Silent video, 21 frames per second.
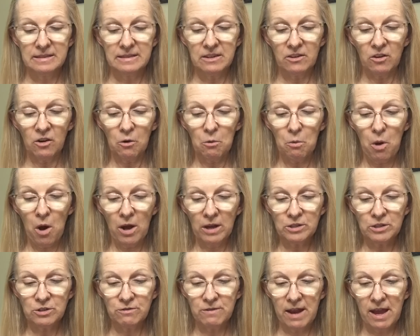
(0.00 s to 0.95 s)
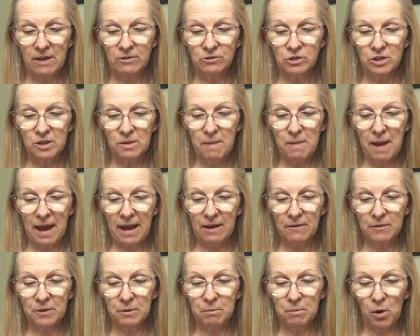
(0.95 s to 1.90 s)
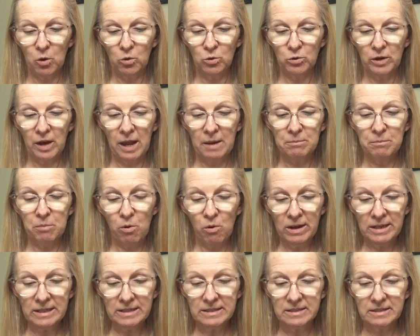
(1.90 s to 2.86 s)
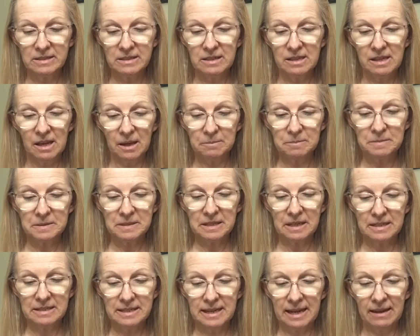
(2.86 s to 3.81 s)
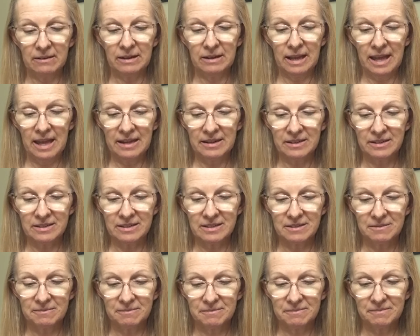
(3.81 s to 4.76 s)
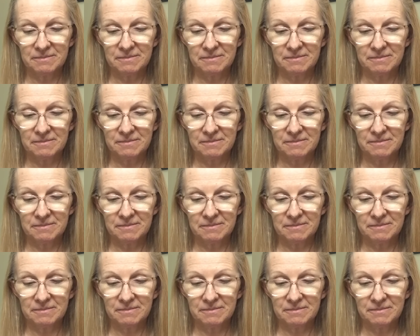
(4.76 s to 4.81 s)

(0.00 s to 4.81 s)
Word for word: Zero walked around to the back of the boat and pointed to the upside down letters.